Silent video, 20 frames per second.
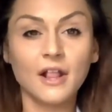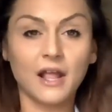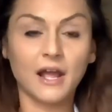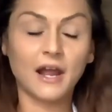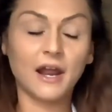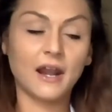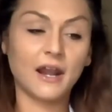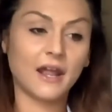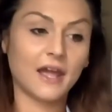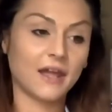
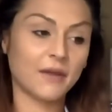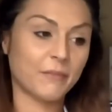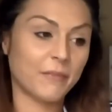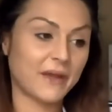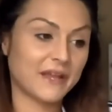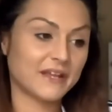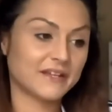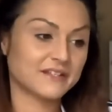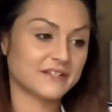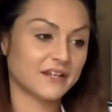And like
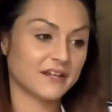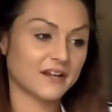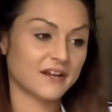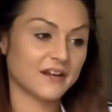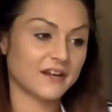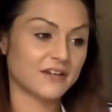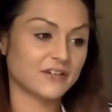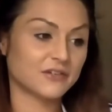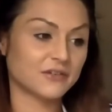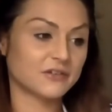
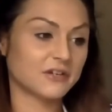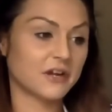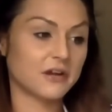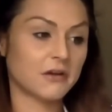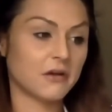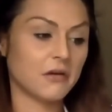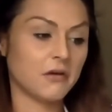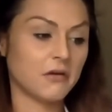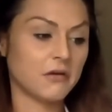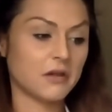basically she was like,
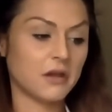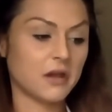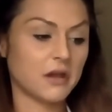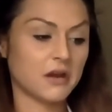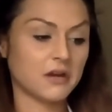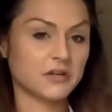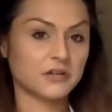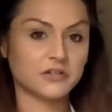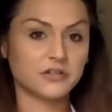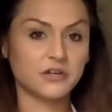"Oh yeah,
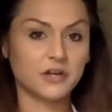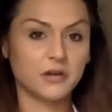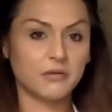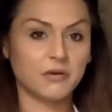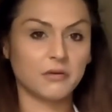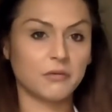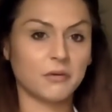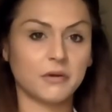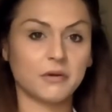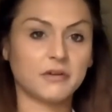I just knew
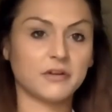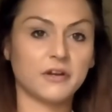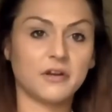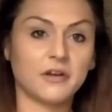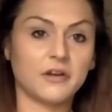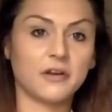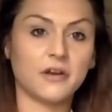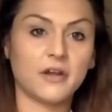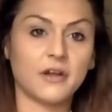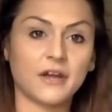it, we
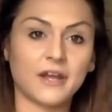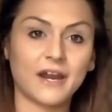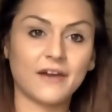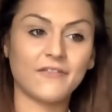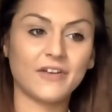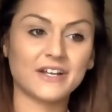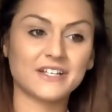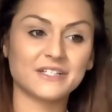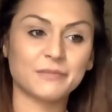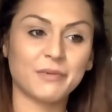were kind
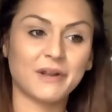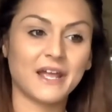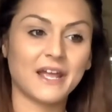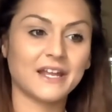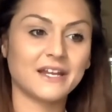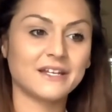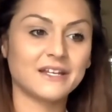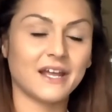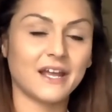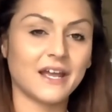of
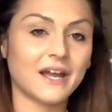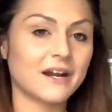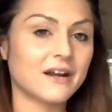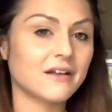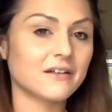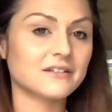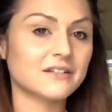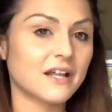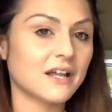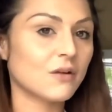explained it." And I
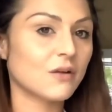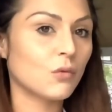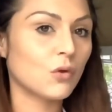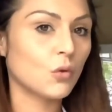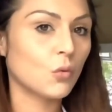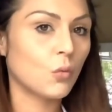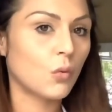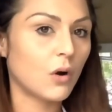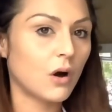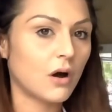was like,
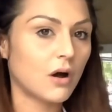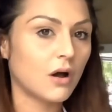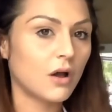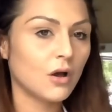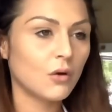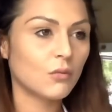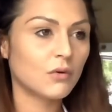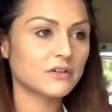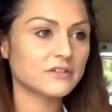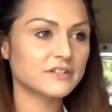"Well,
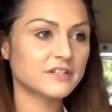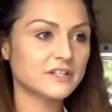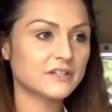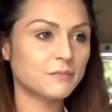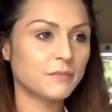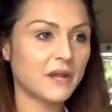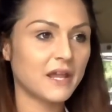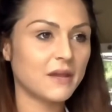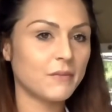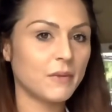what's this
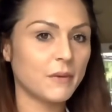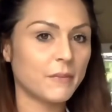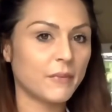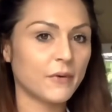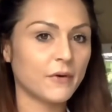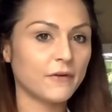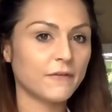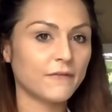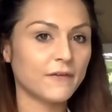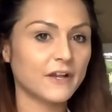baby
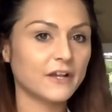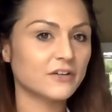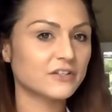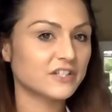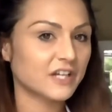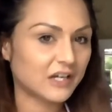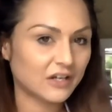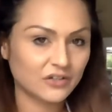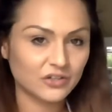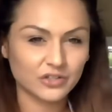boy thing?" Because
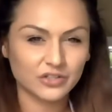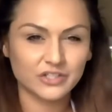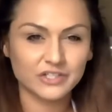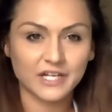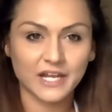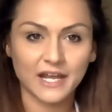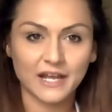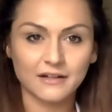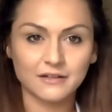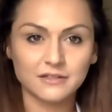I could just
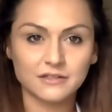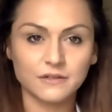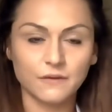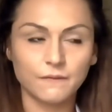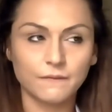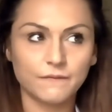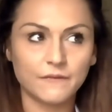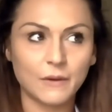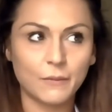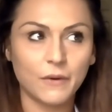tell
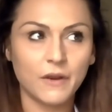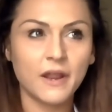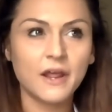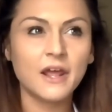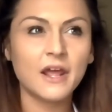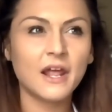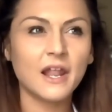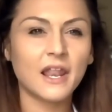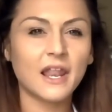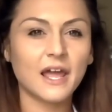something
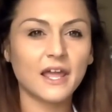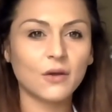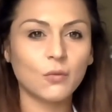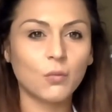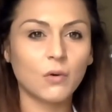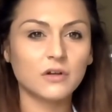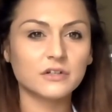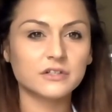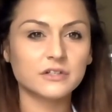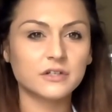like
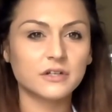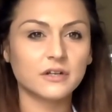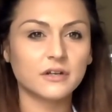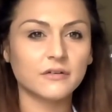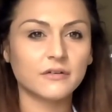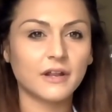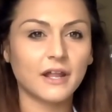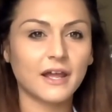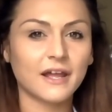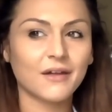wasn't
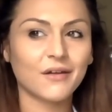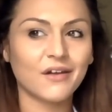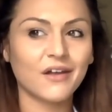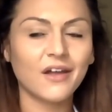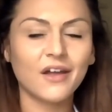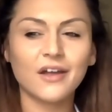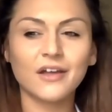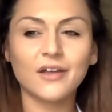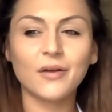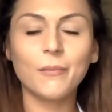like
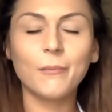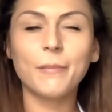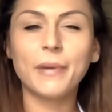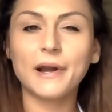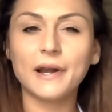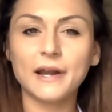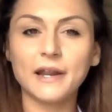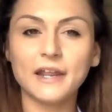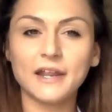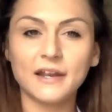
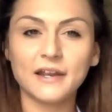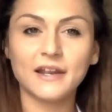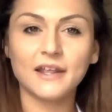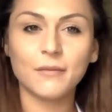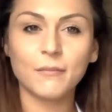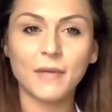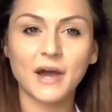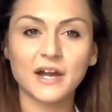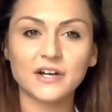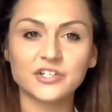completely
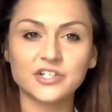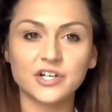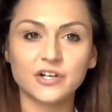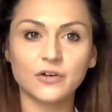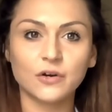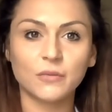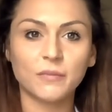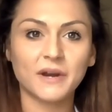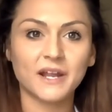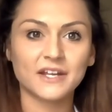matching
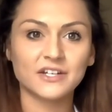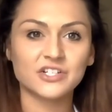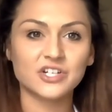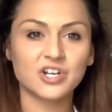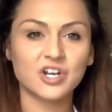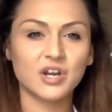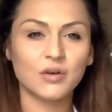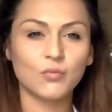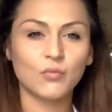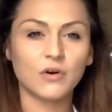up. Like she
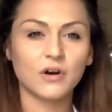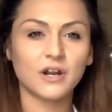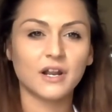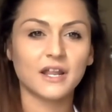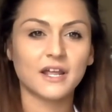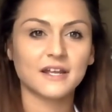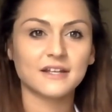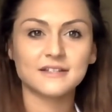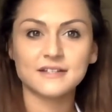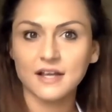didn't want to
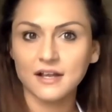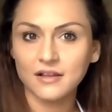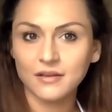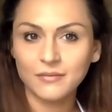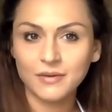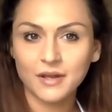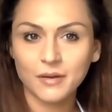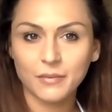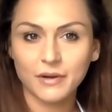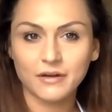like tell
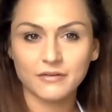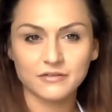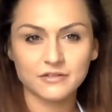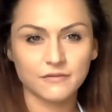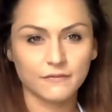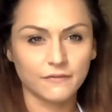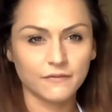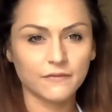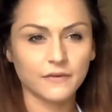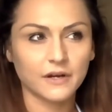me about
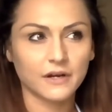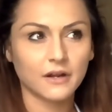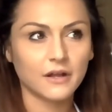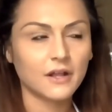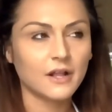something.